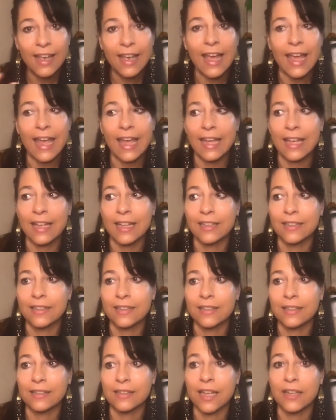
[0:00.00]

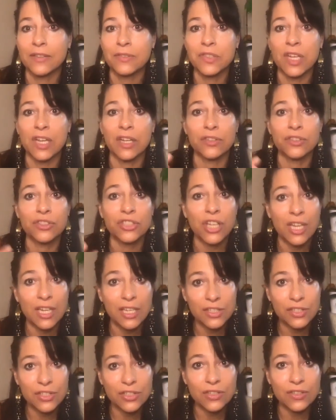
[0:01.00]
and lifestyle
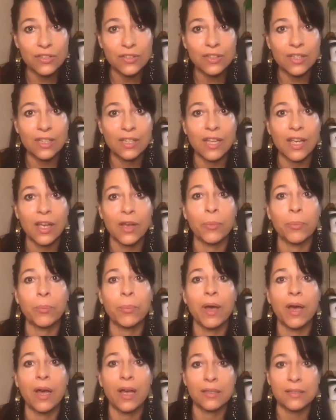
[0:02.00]
changes can help
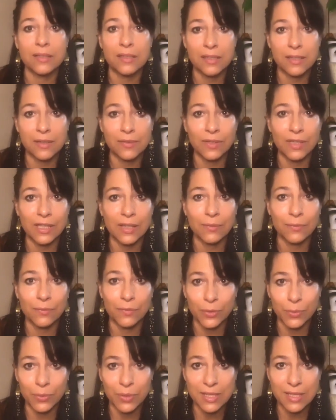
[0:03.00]
positively
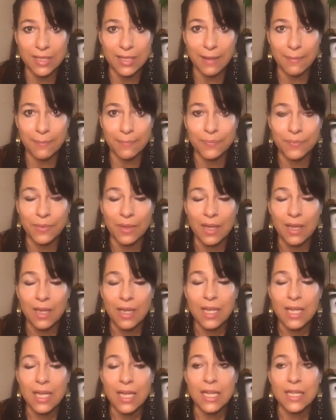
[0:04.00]
influence them.
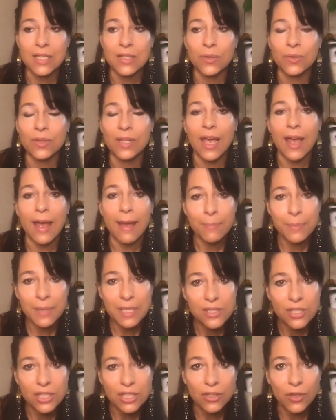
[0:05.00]
And so the
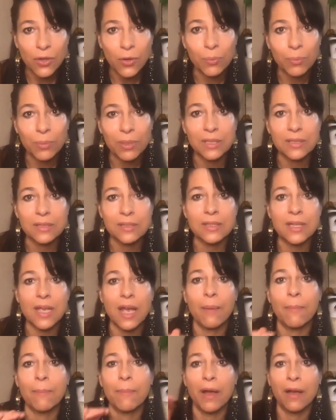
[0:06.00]
epigenome means
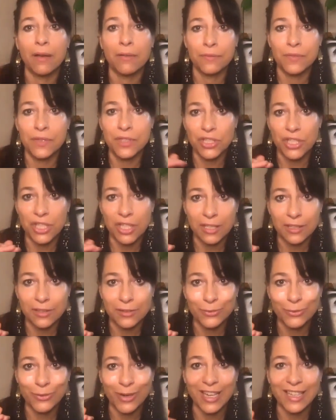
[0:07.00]
above the gene,
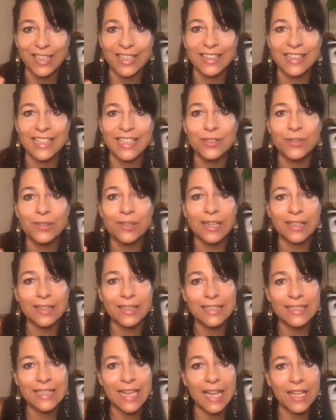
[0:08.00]
right? These are like the
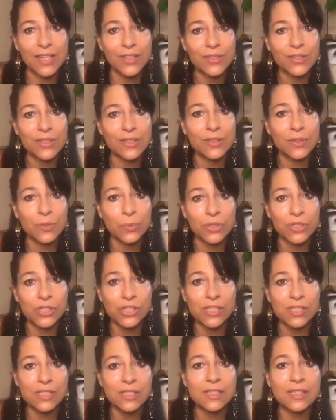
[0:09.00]
dials and
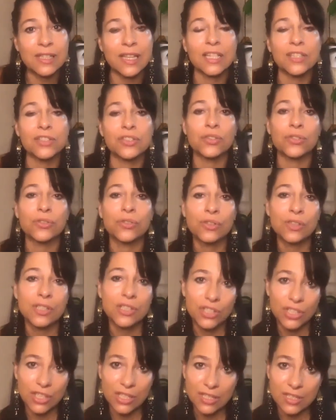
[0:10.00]
switches that turn the
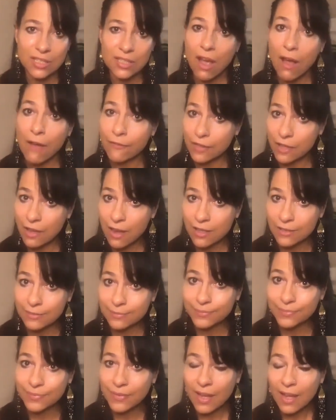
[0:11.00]
genes off and on.
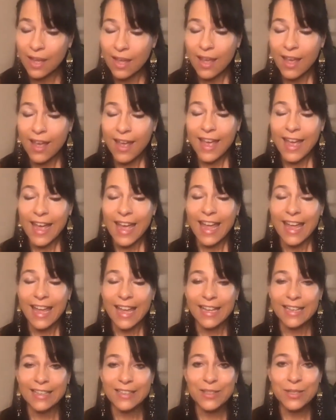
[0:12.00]

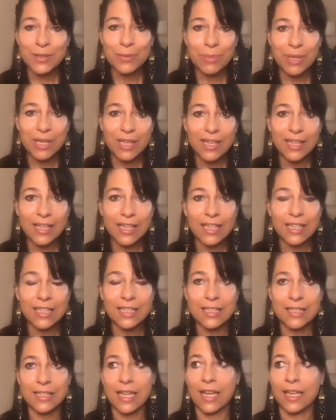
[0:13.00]
And to me, it
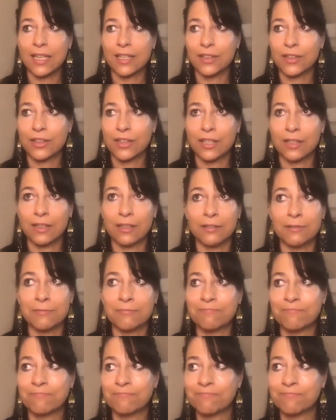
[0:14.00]
is like the,